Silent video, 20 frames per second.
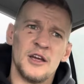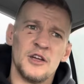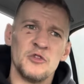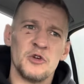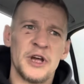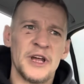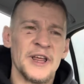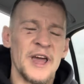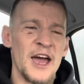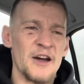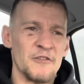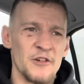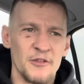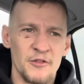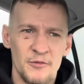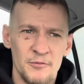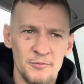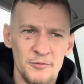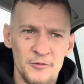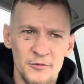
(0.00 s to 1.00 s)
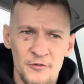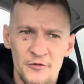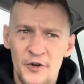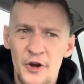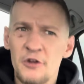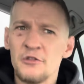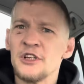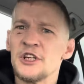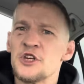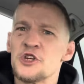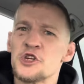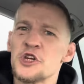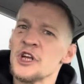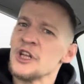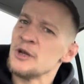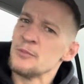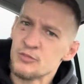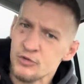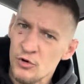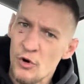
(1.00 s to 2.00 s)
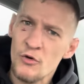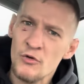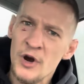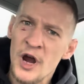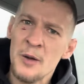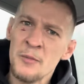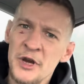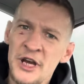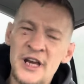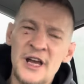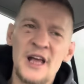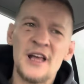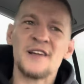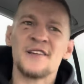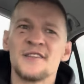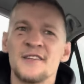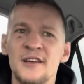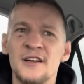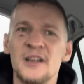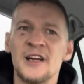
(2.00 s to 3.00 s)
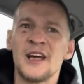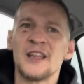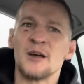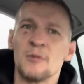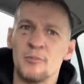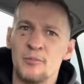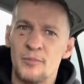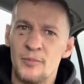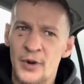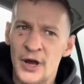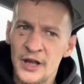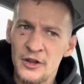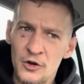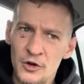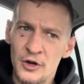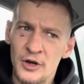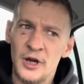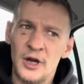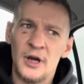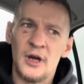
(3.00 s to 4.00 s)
you can have a fairly shitty programming and still get a better.